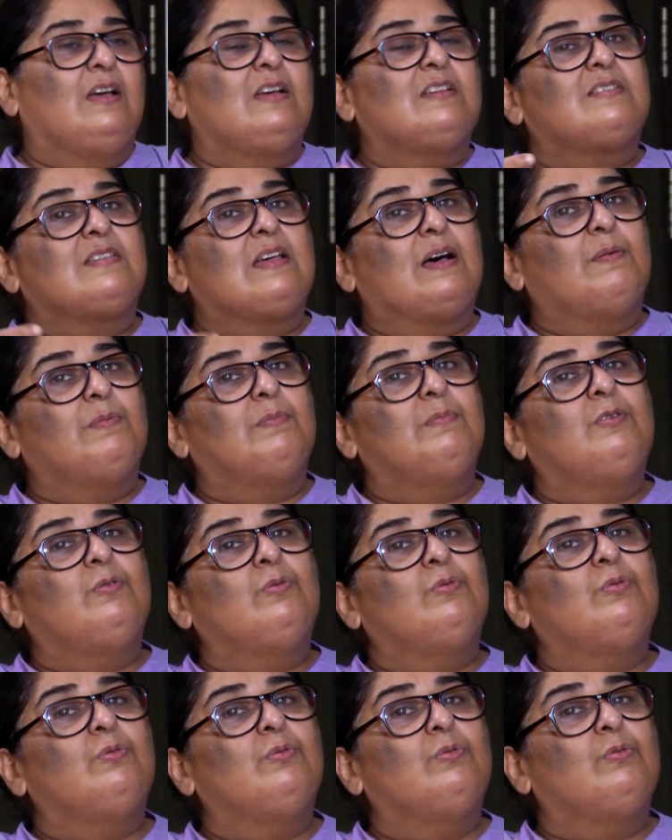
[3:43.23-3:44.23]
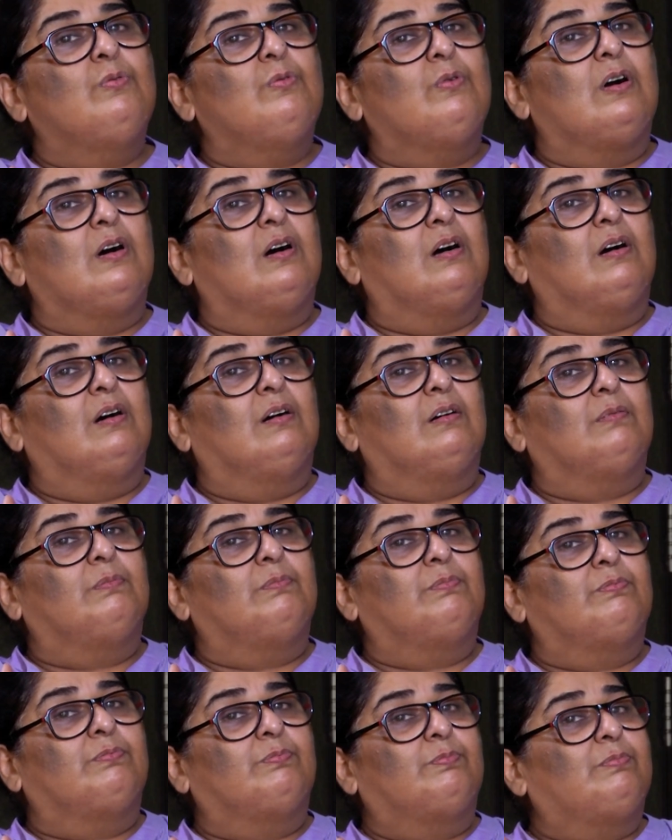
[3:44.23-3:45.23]
Some who, uh,
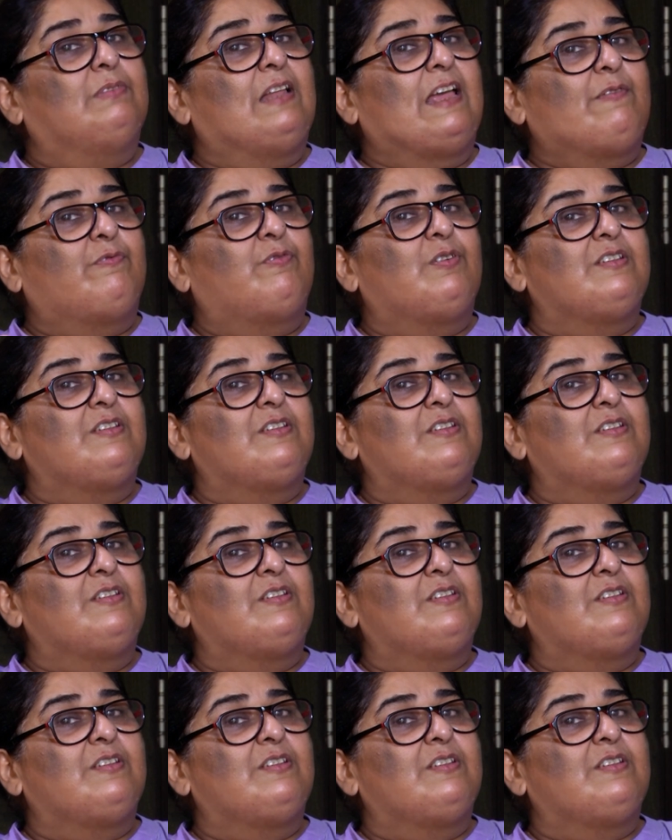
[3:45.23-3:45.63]
like,